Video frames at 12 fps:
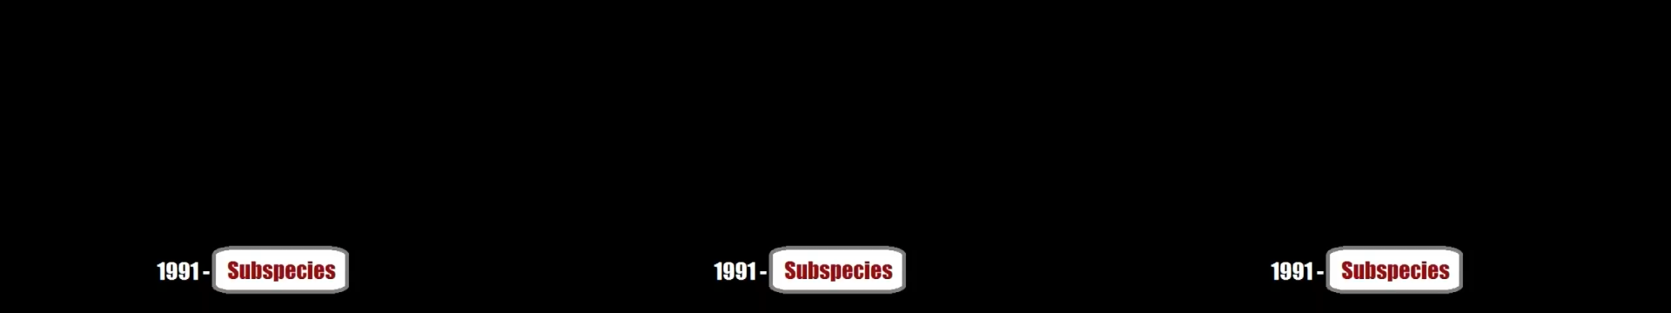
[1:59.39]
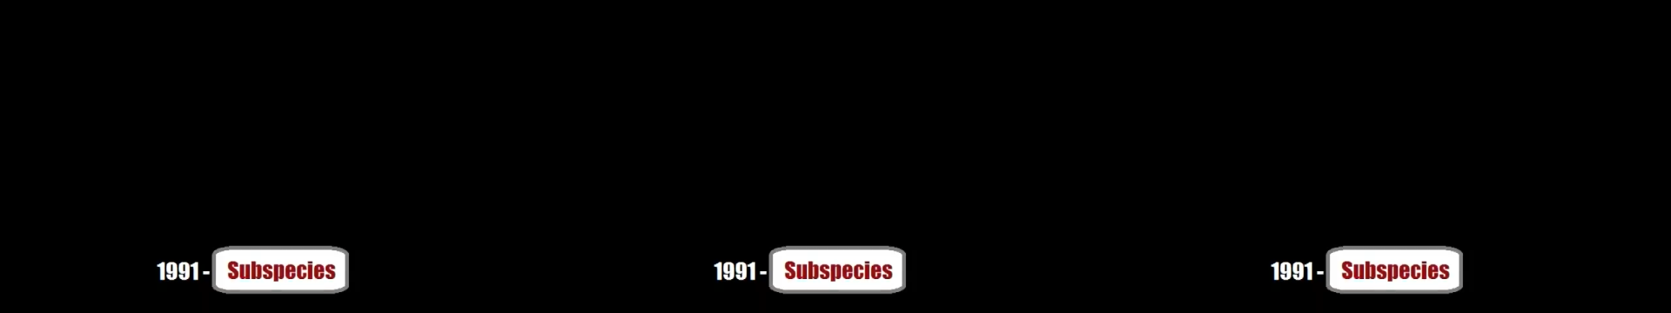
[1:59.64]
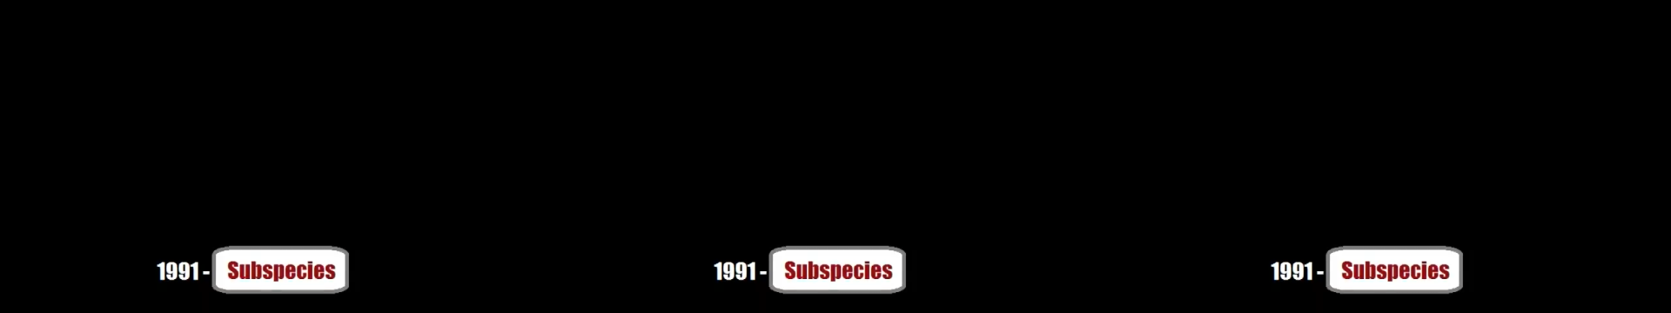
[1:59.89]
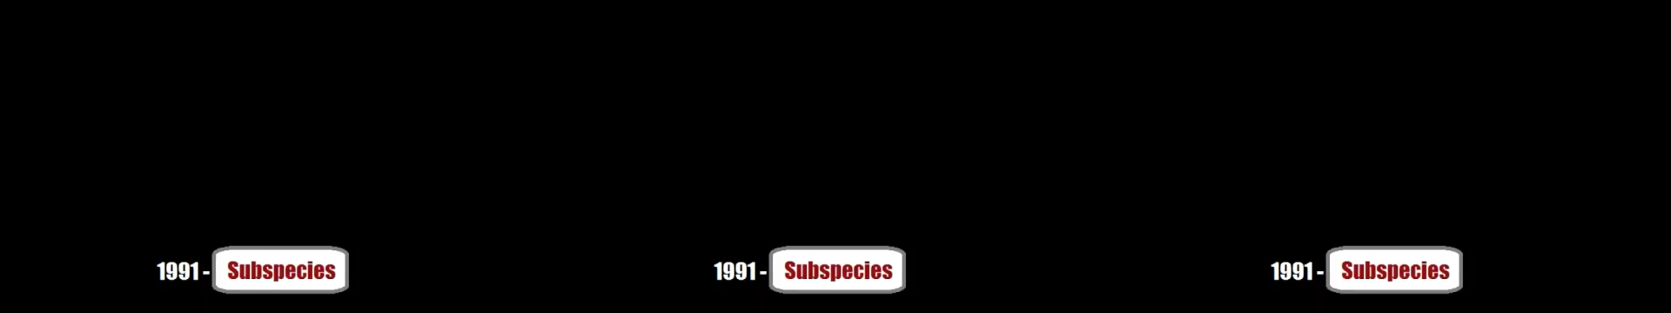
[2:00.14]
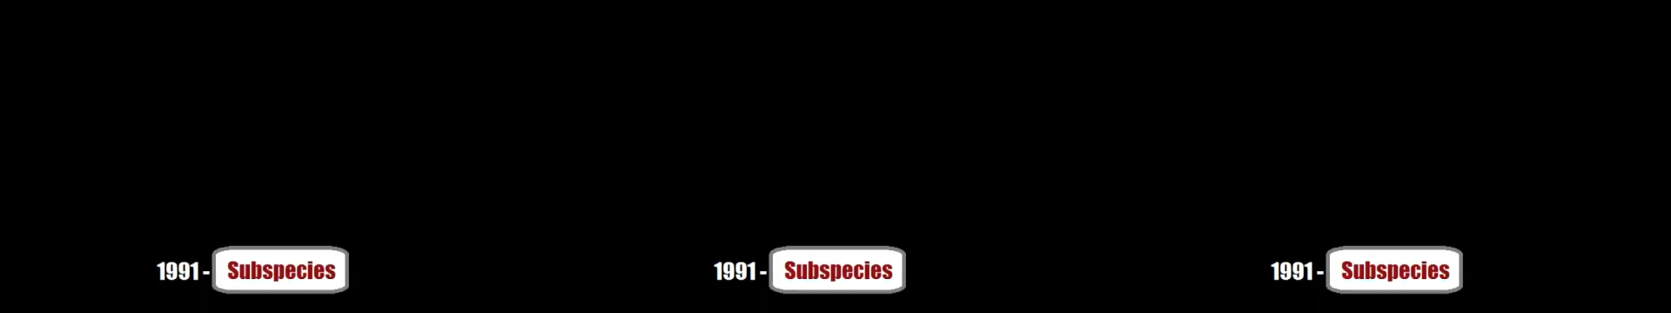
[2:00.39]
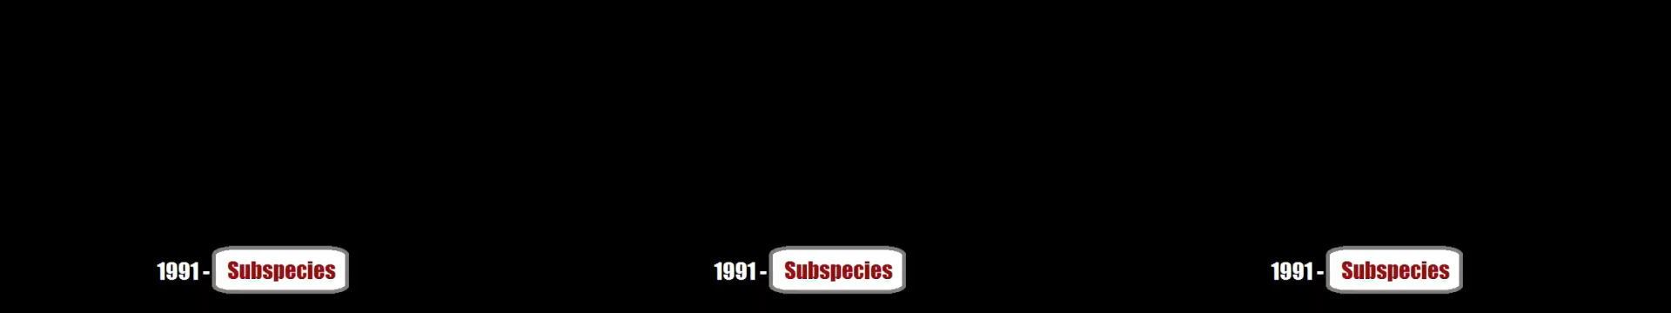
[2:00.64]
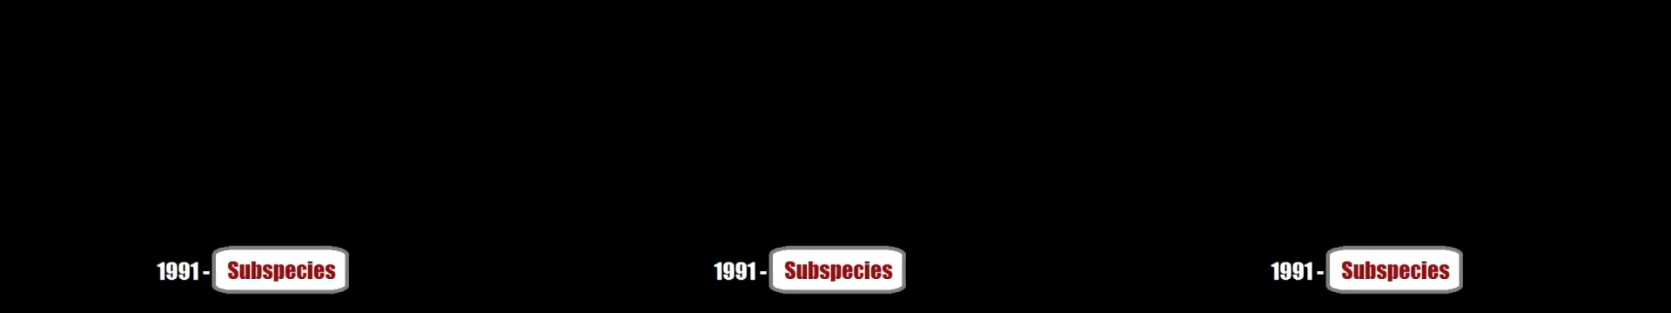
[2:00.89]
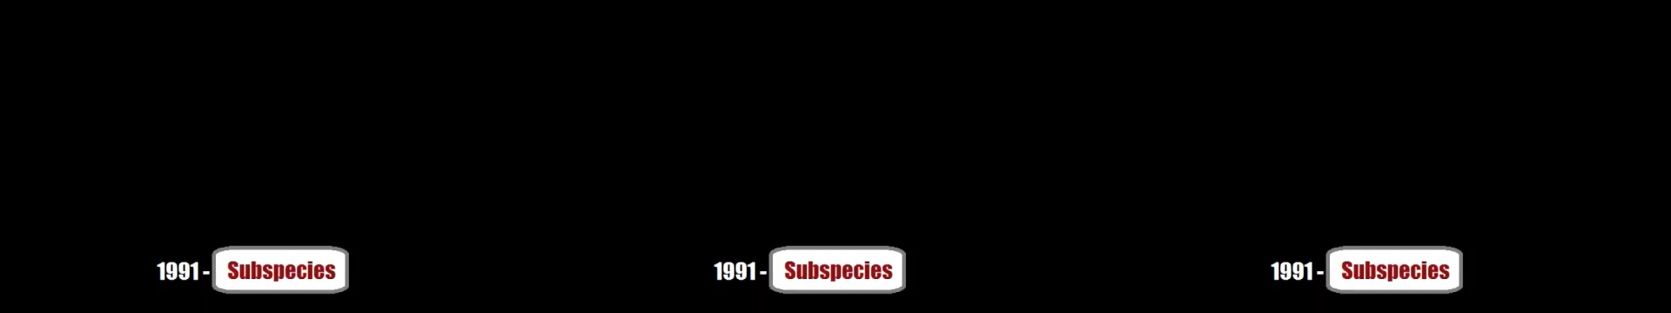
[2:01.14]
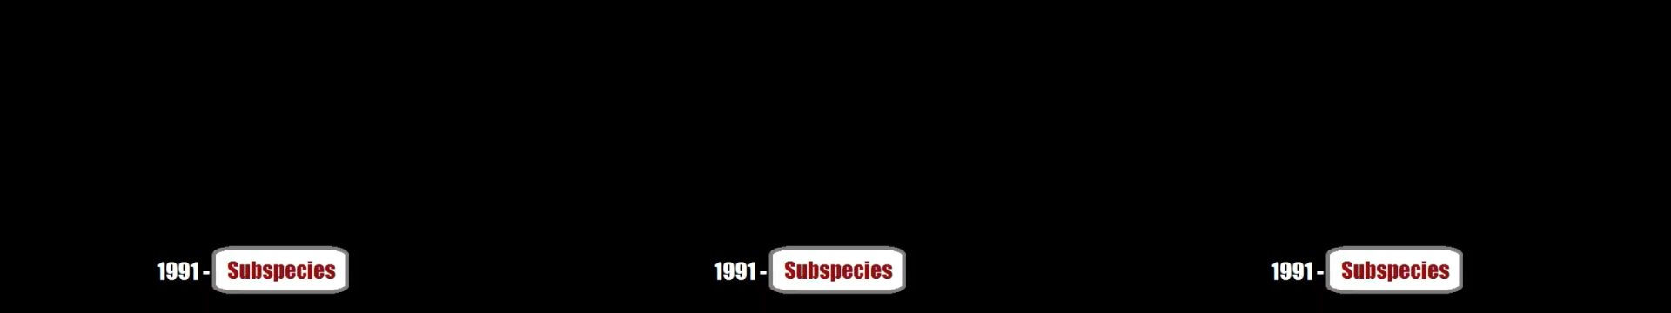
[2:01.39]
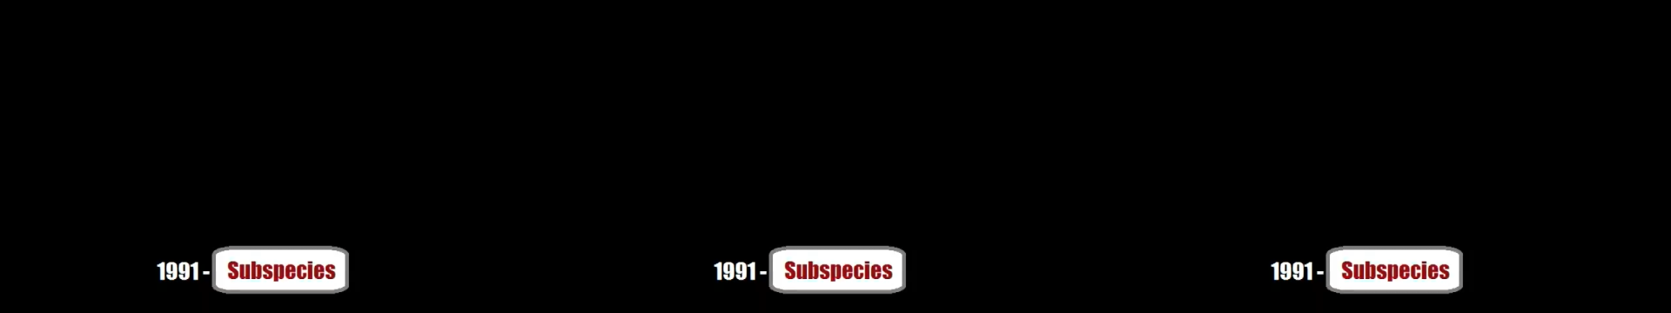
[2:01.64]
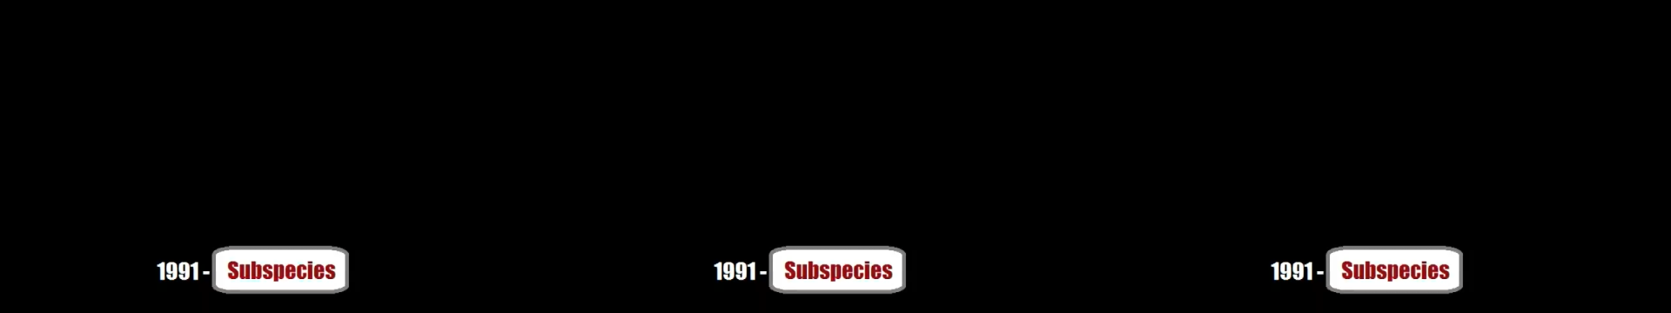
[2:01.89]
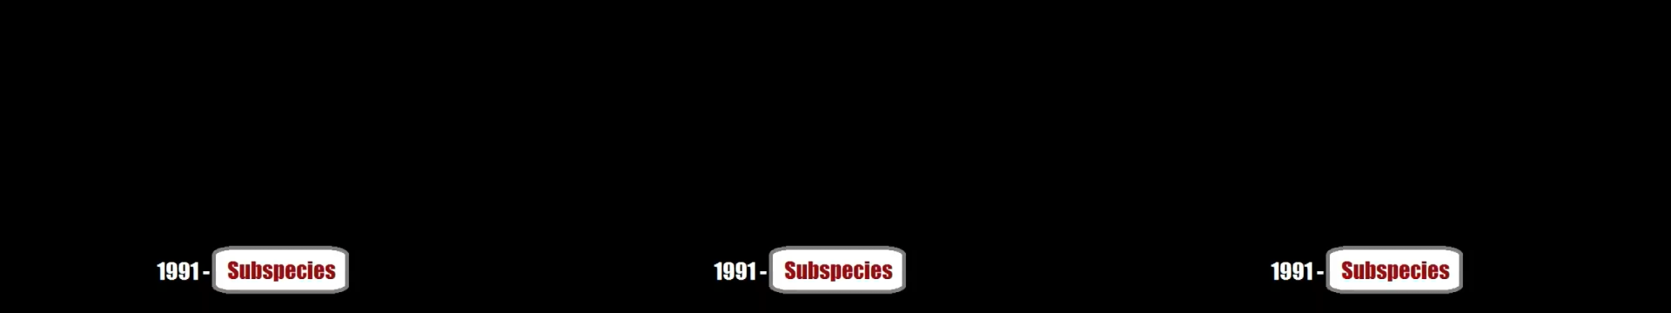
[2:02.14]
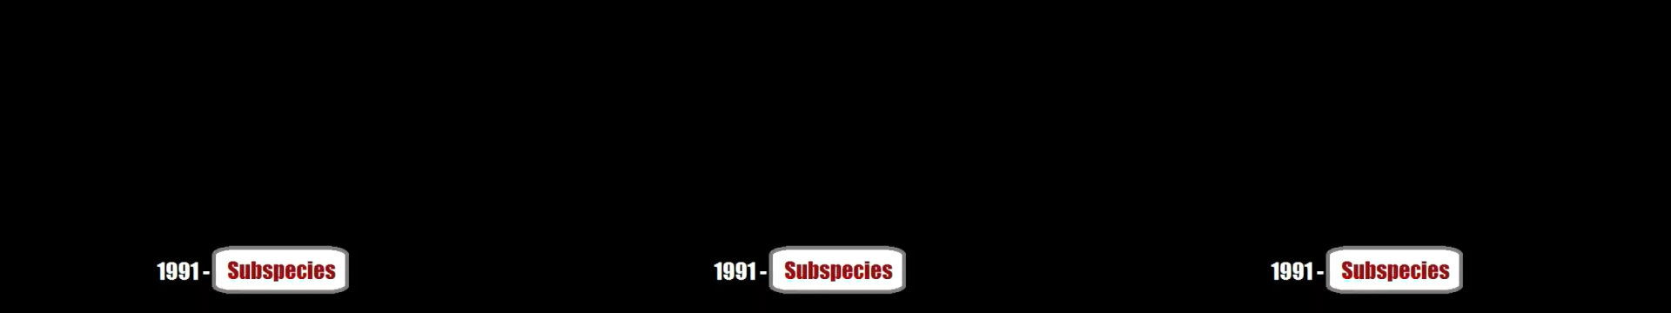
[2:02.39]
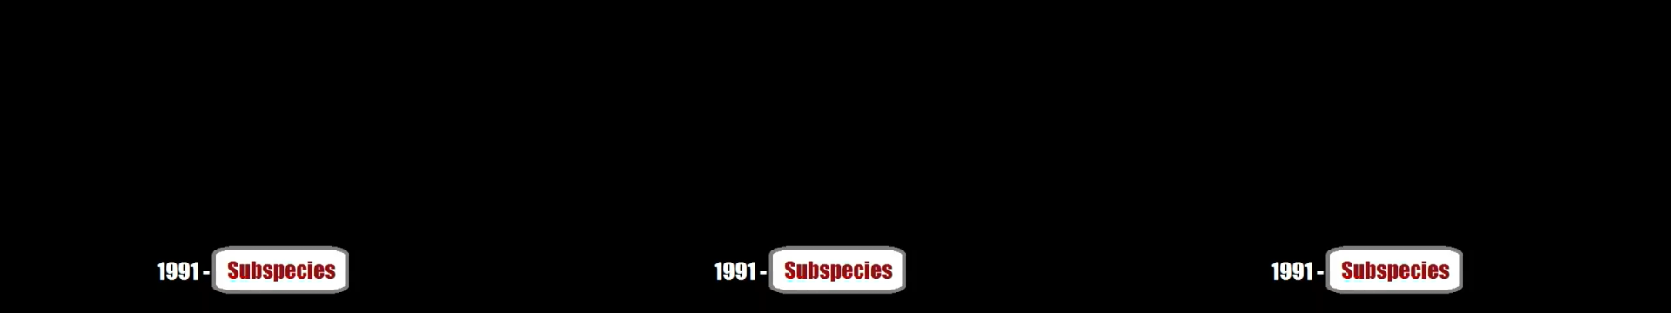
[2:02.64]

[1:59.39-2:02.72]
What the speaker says: No face is visible, so there are no lips to read.